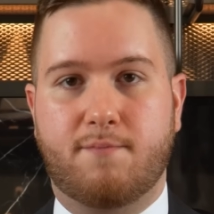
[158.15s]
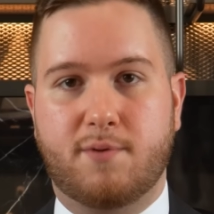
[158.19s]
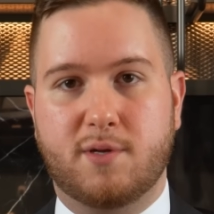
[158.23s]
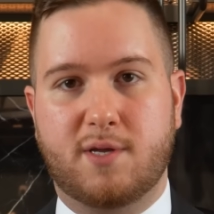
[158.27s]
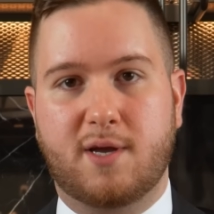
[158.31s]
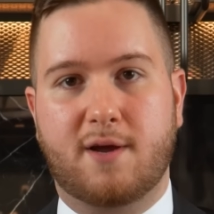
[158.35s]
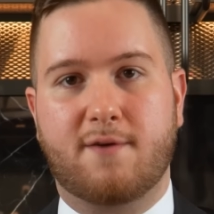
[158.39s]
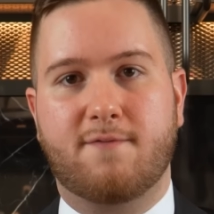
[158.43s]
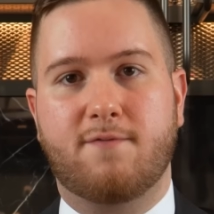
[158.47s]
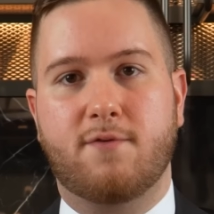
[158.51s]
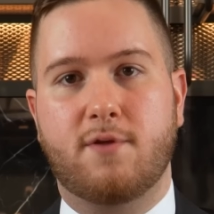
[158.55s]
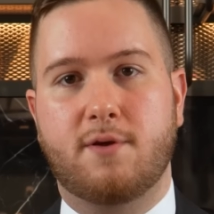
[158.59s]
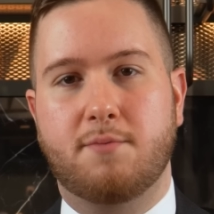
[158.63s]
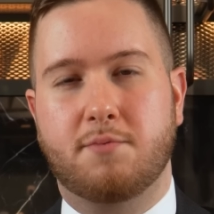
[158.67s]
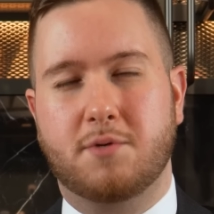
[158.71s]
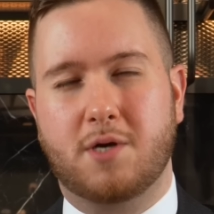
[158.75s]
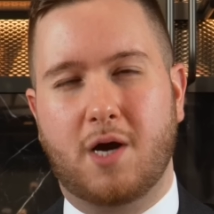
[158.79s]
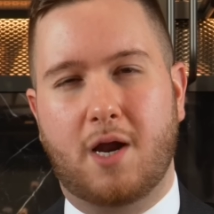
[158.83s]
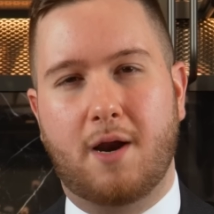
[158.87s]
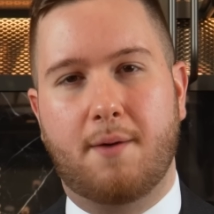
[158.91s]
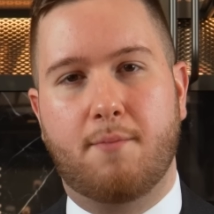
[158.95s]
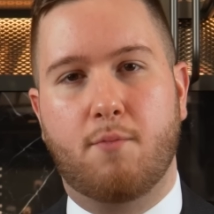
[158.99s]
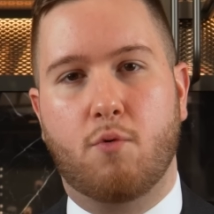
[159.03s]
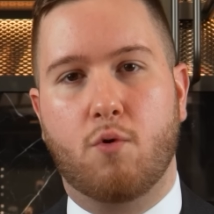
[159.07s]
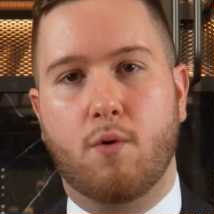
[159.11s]
Patek Philippe's
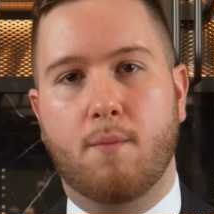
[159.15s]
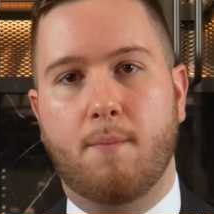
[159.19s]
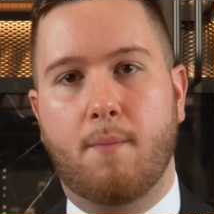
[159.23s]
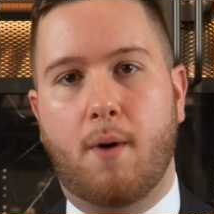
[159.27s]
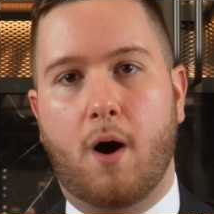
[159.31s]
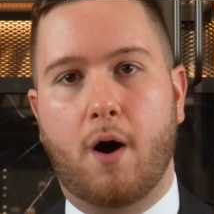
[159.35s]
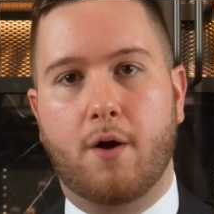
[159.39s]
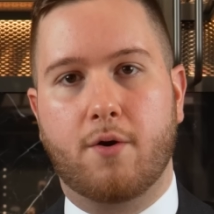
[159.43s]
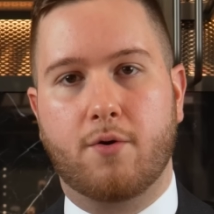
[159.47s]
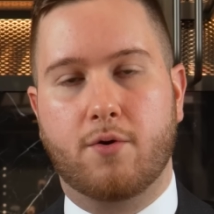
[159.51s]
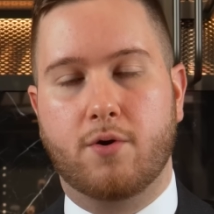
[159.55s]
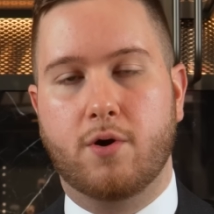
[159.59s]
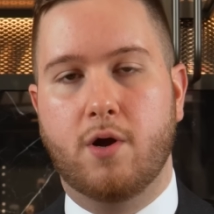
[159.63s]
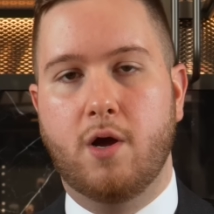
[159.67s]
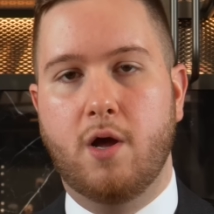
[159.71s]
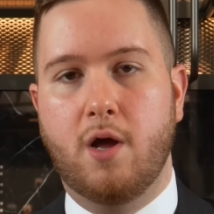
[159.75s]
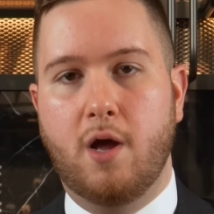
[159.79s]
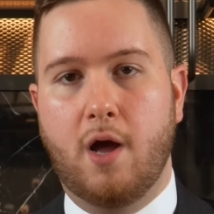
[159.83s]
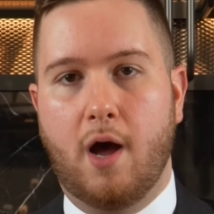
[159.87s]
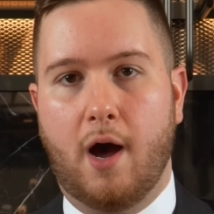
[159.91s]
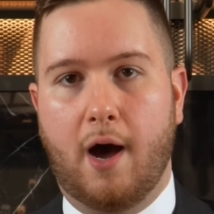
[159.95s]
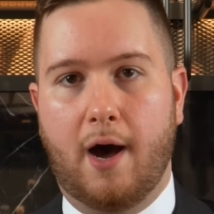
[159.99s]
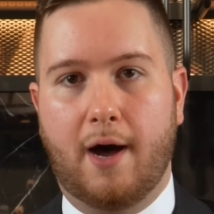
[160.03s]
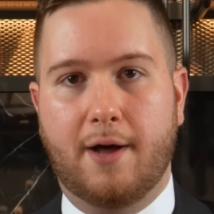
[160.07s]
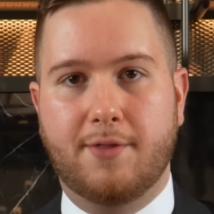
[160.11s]
kind of more modern
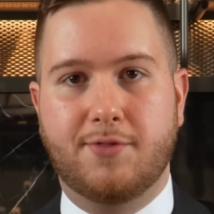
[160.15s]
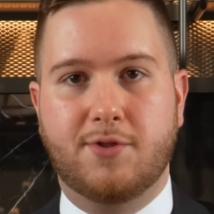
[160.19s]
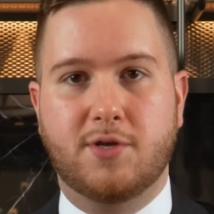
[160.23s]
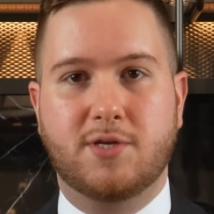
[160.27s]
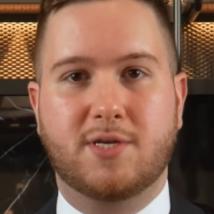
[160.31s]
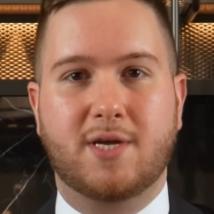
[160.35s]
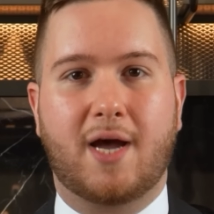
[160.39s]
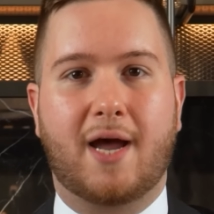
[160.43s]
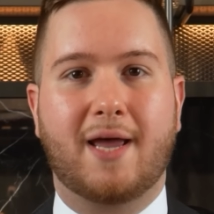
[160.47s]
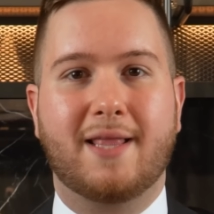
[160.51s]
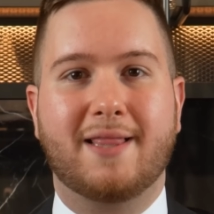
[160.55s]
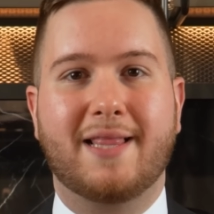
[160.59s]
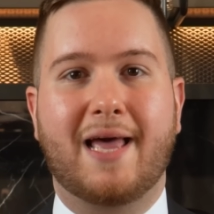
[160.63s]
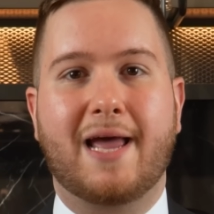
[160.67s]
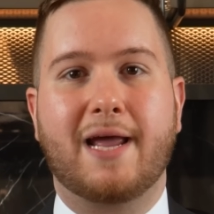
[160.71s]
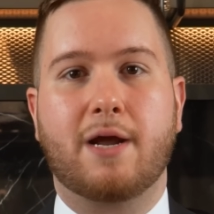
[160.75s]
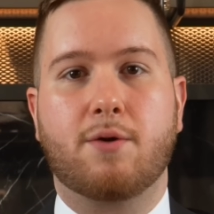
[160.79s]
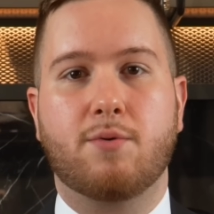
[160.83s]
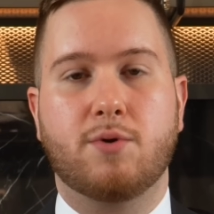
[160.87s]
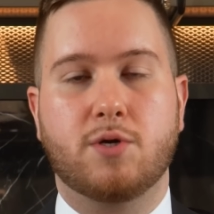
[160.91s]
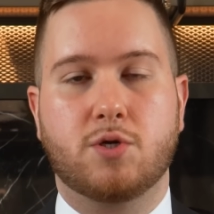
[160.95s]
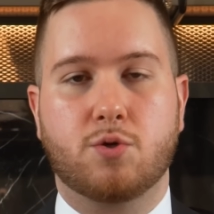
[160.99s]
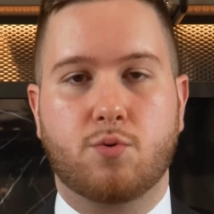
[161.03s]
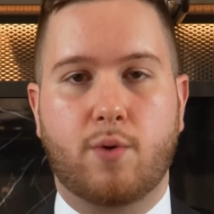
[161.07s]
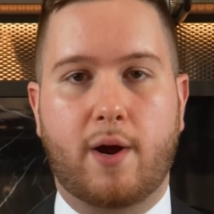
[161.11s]
design
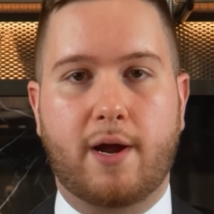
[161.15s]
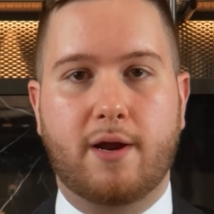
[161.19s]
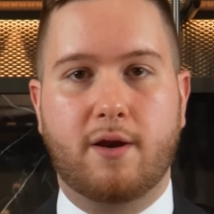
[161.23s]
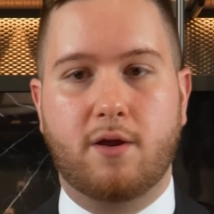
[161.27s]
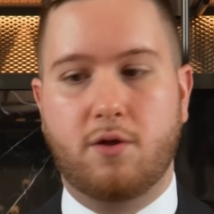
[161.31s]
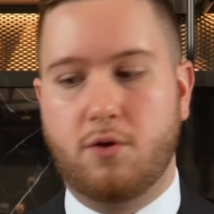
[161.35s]
language, right?